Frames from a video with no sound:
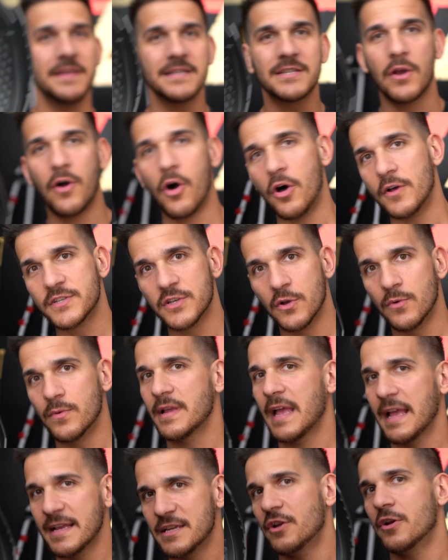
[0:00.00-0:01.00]
this also,
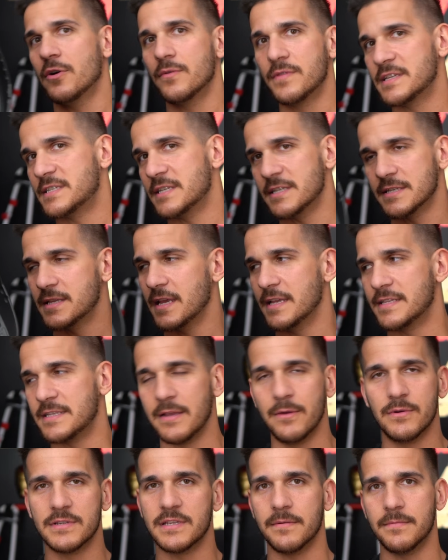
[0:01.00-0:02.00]
you know, this is, it
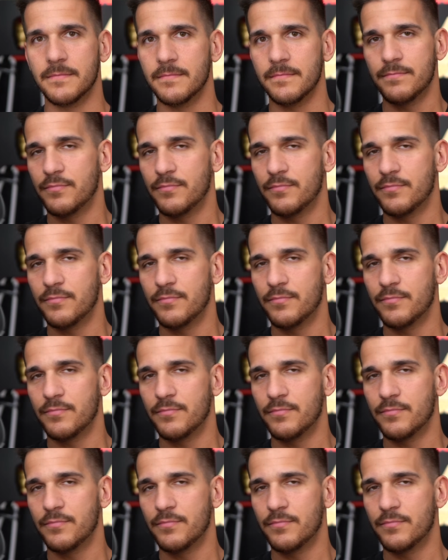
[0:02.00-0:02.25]
was a